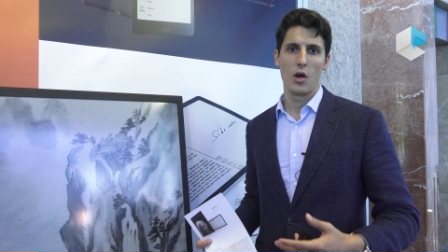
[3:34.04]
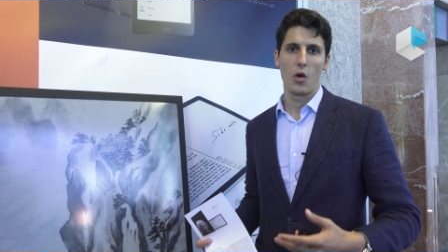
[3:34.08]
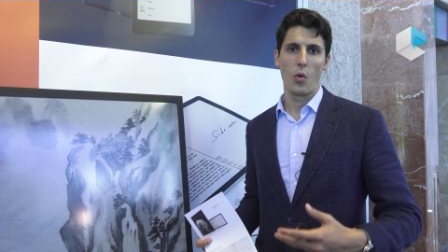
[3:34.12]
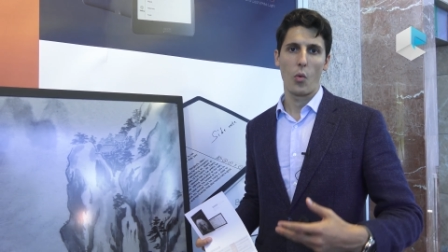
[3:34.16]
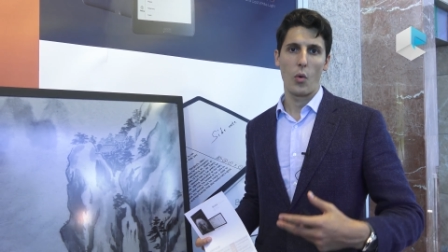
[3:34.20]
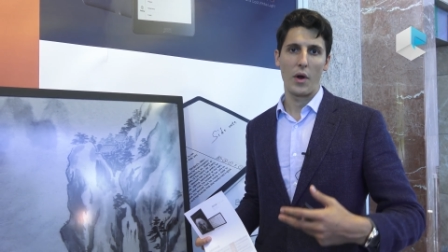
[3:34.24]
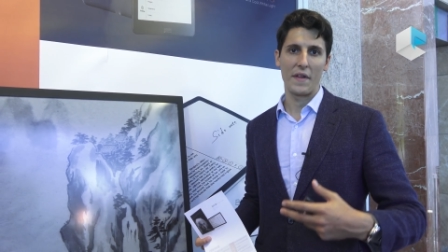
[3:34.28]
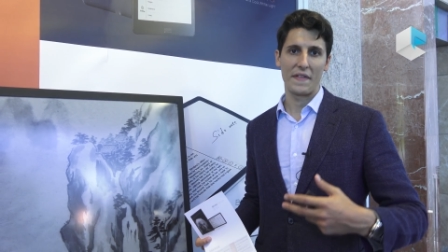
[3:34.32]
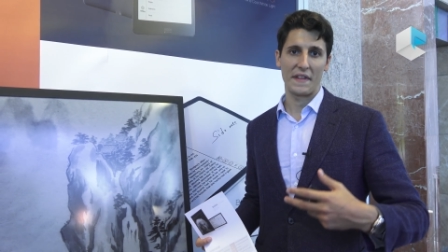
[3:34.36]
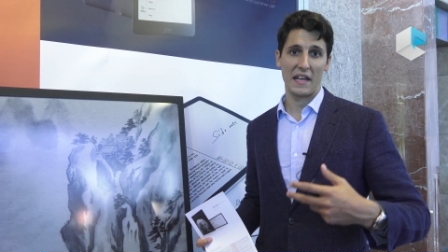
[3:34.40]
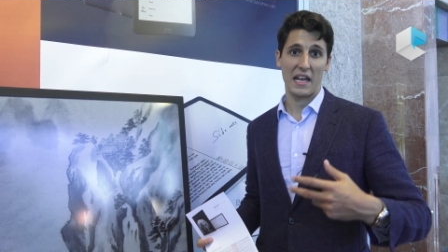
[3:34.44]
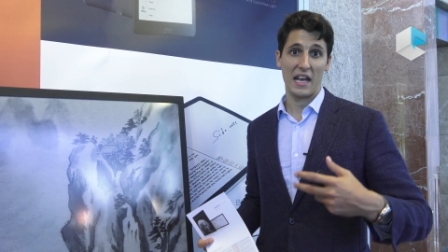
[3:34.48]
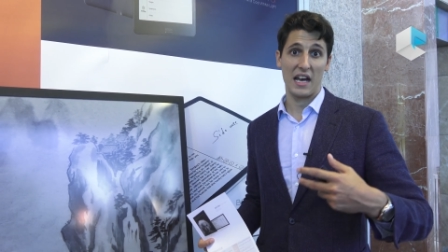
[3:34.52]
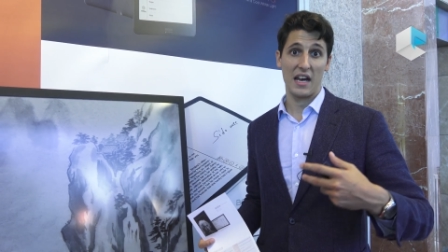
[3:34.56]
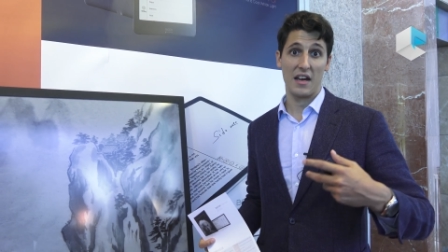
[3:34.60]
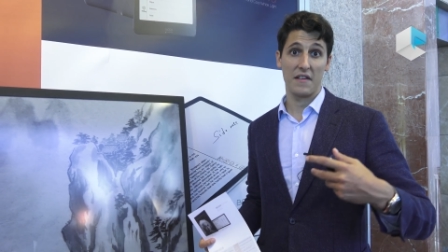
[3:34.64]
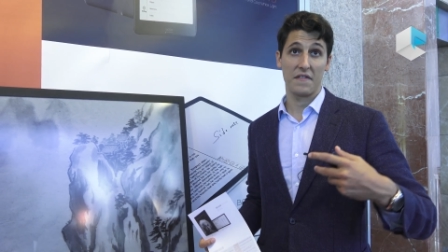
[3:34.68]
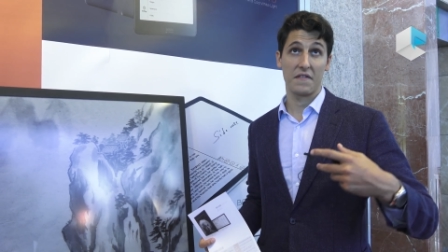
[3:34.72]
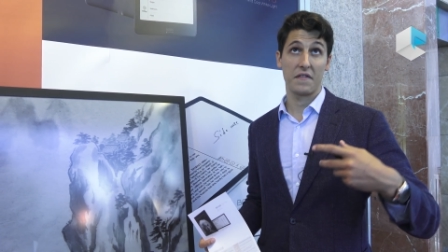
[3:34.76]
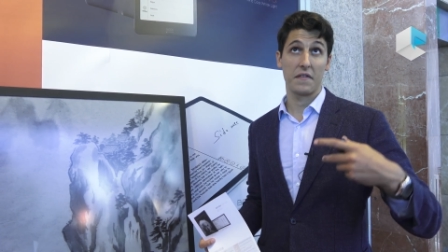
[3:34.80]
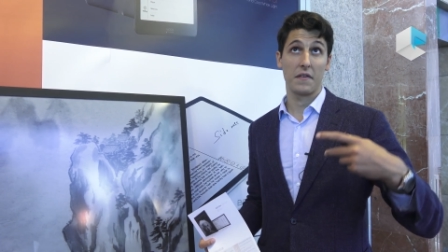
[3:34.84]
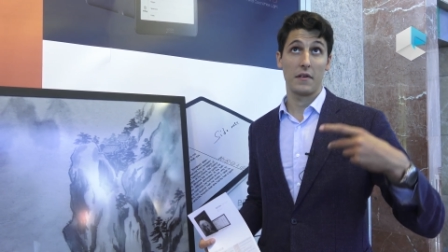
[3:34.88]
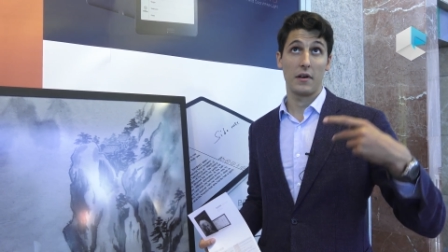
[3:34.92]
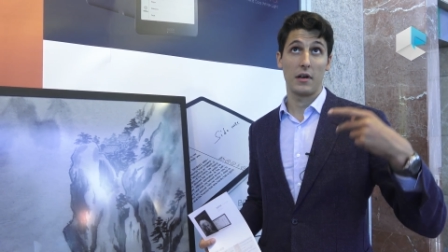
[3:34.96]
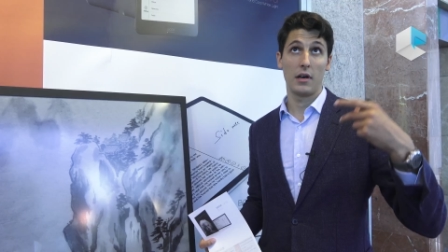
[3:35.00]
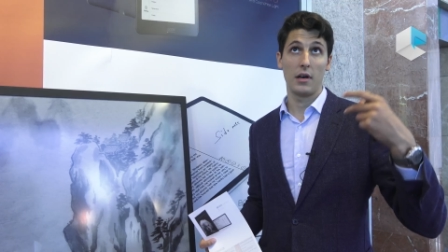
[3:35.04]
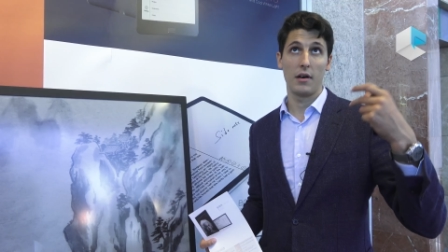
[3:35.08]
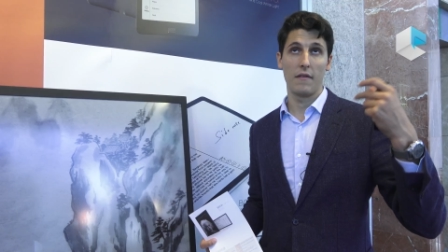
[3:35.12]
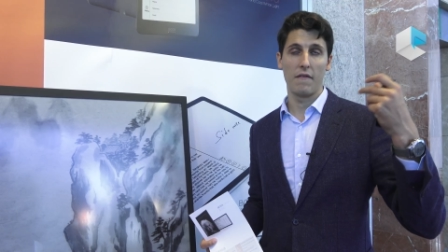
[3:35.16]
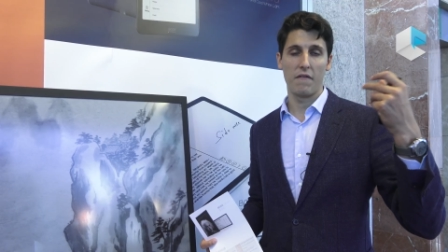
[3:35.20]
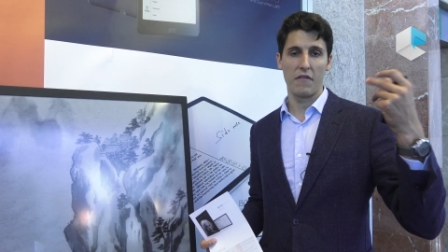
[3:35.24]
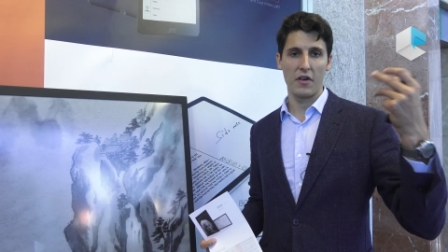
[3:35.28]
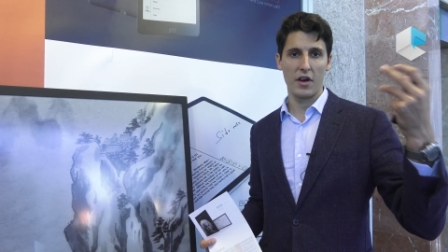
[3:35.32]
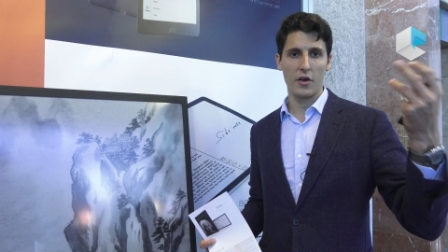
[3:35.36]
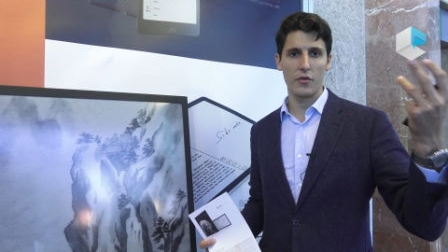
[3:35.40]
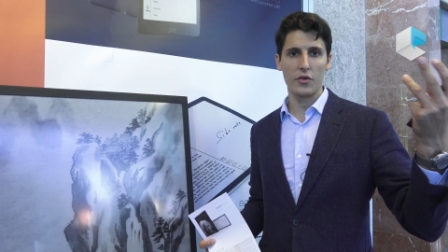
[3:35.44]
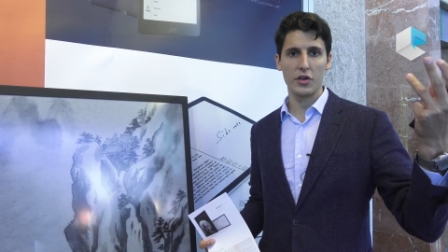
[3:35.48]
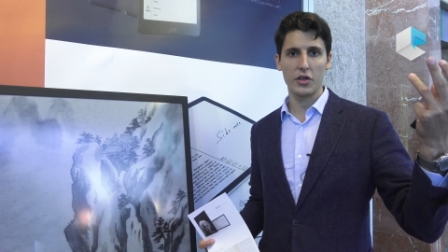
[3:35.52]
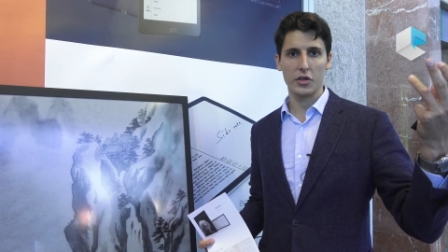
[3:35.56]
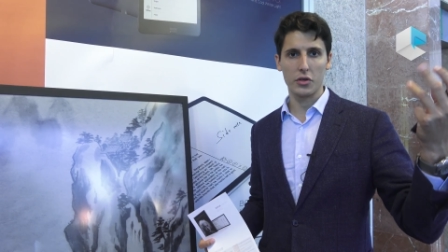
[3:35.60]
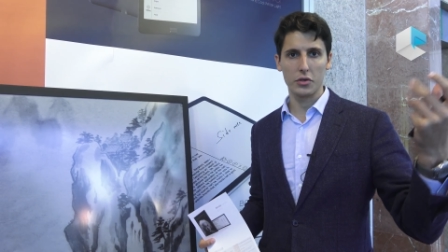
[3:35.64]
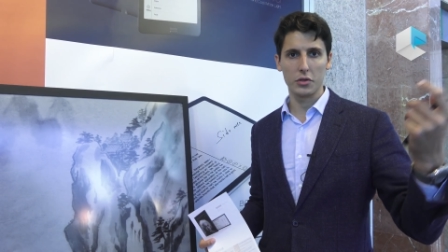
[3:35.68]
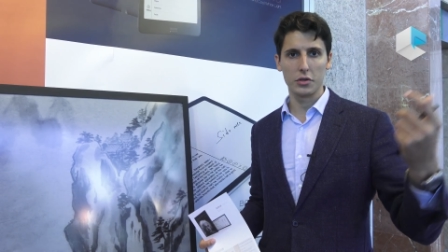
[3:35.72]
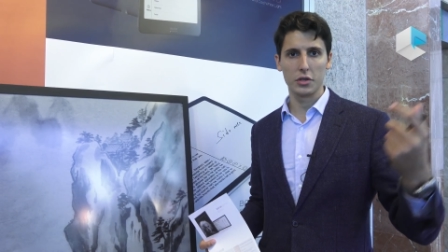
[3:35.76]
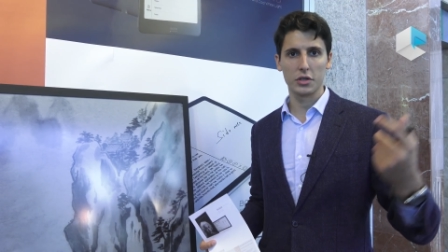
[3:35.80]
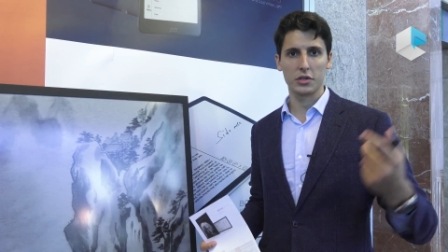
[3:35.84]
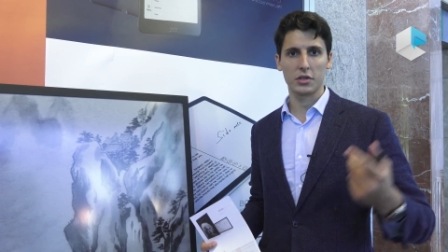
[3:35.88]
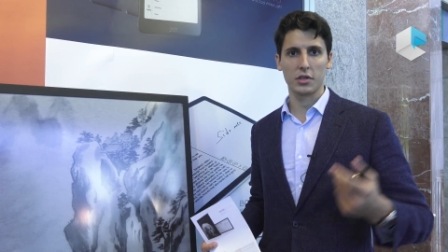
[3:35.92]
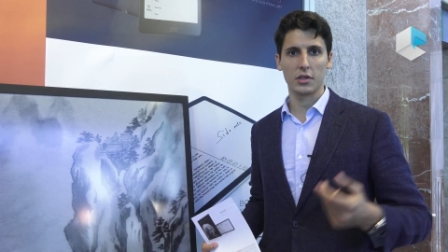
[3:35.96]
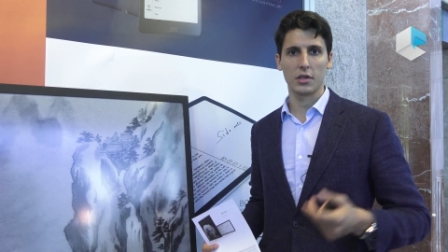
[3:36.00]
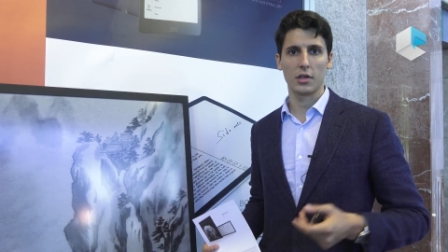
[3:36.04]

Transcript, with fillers: when they have a very good